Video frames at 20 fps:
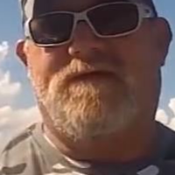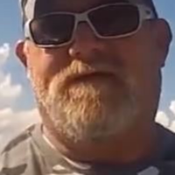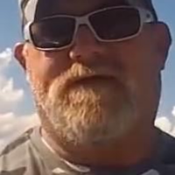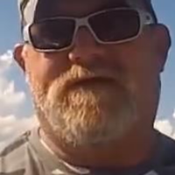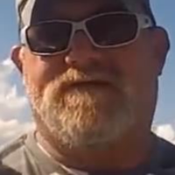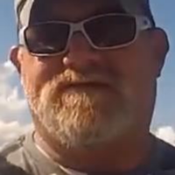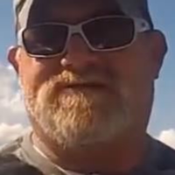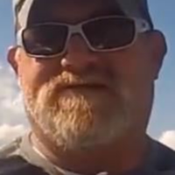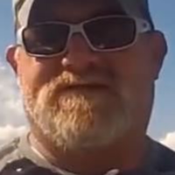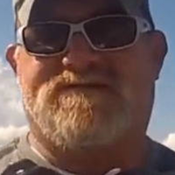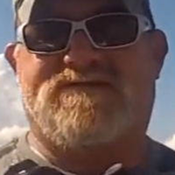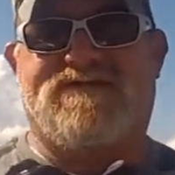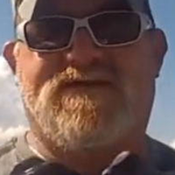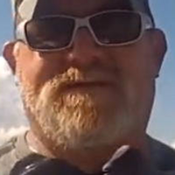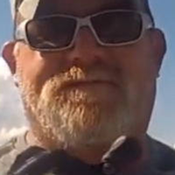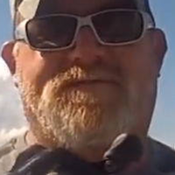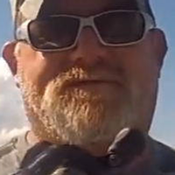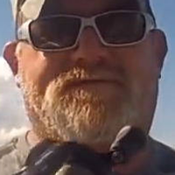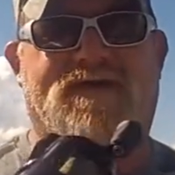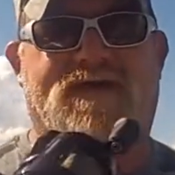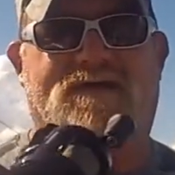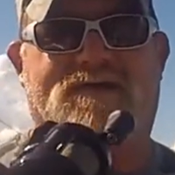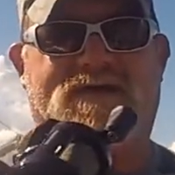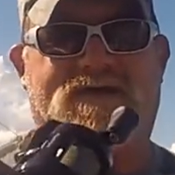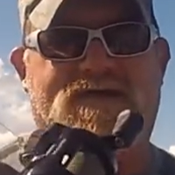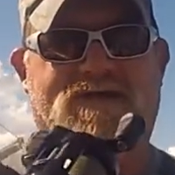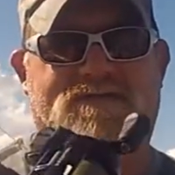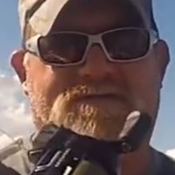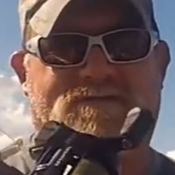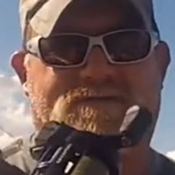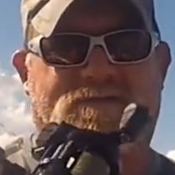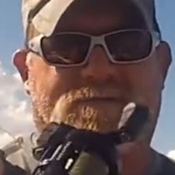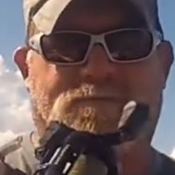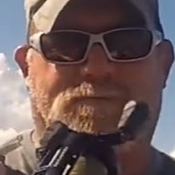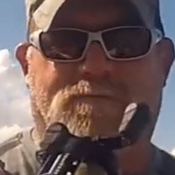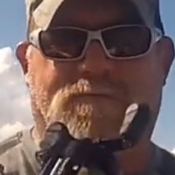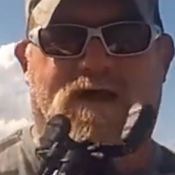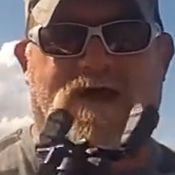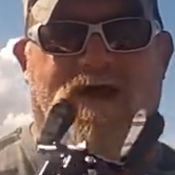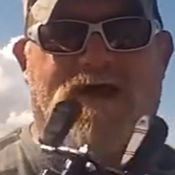There's a tip of how to get your
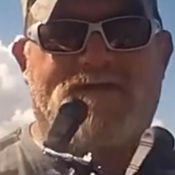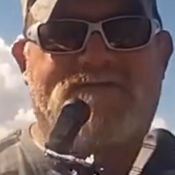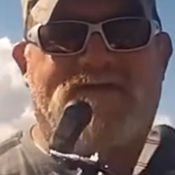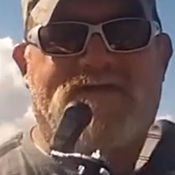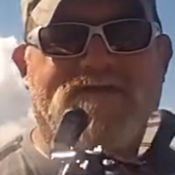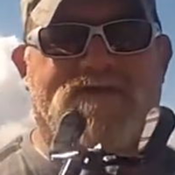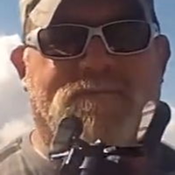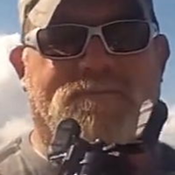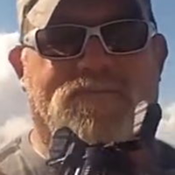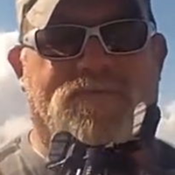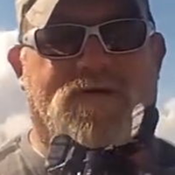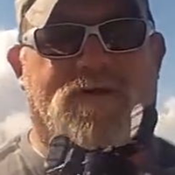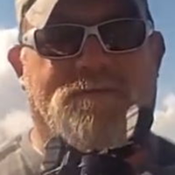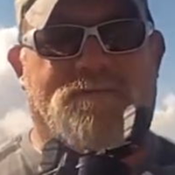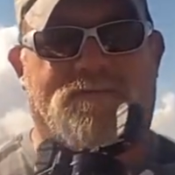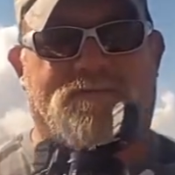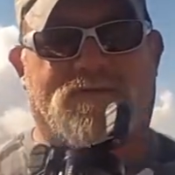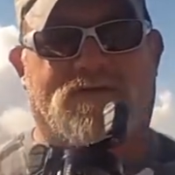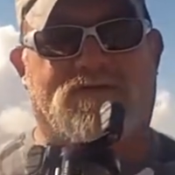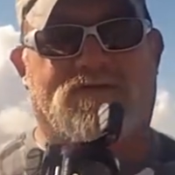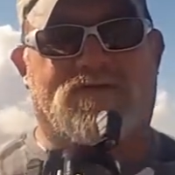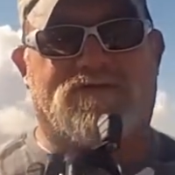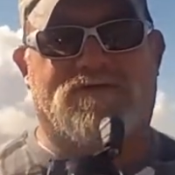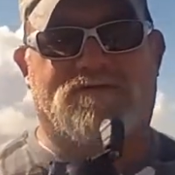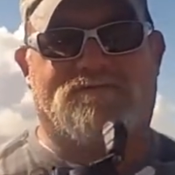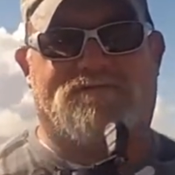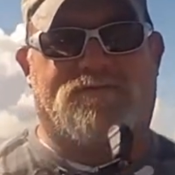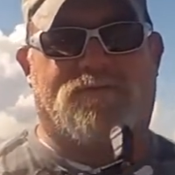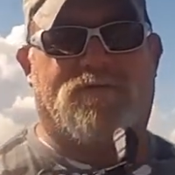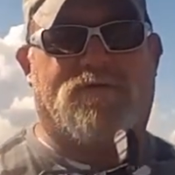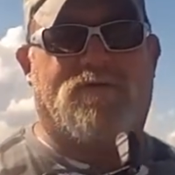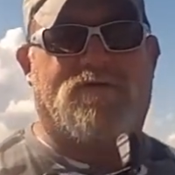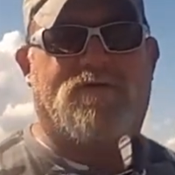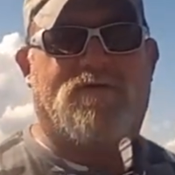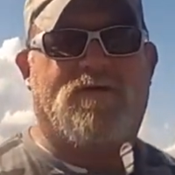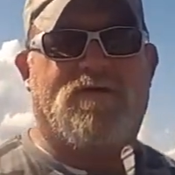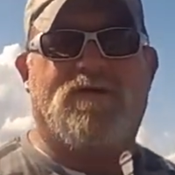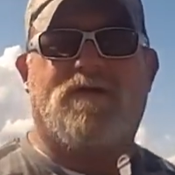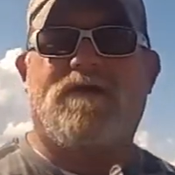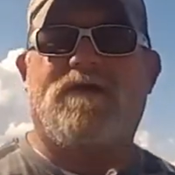rod that you're probably looking for,
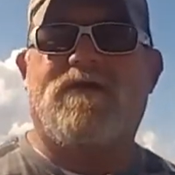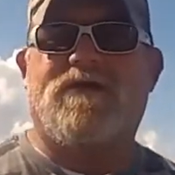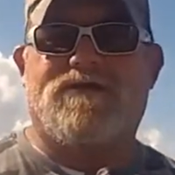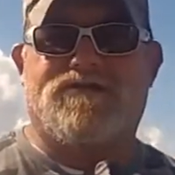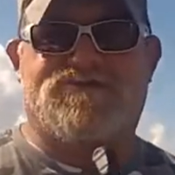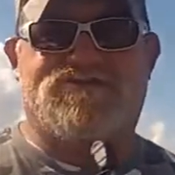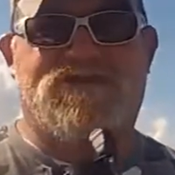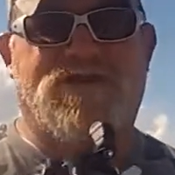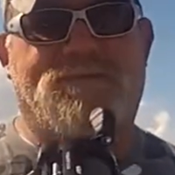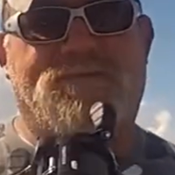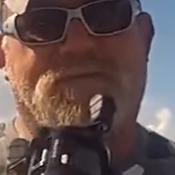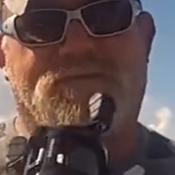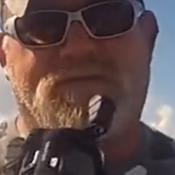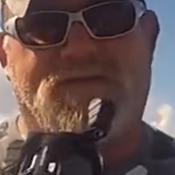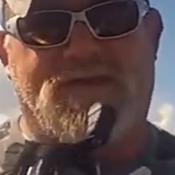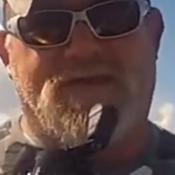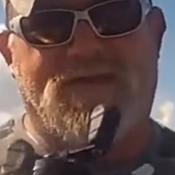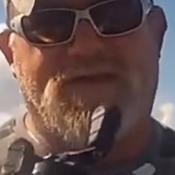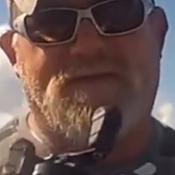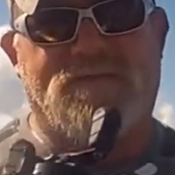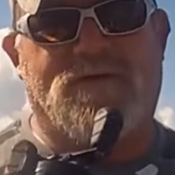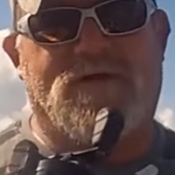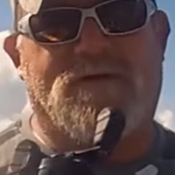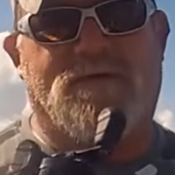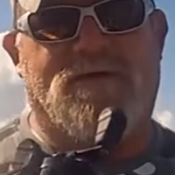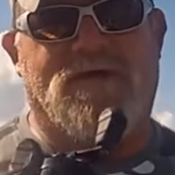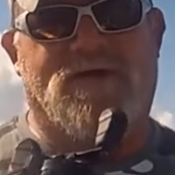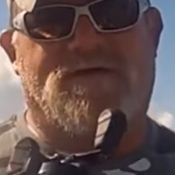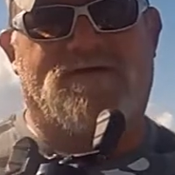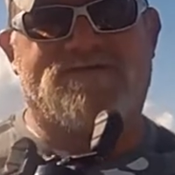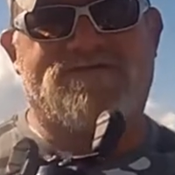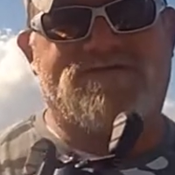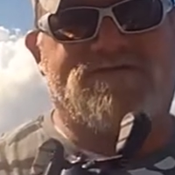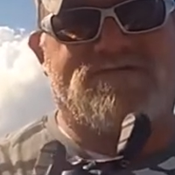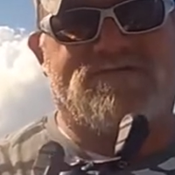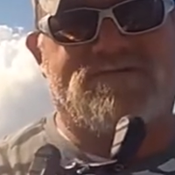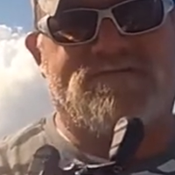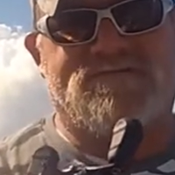cheaper than anywhere else,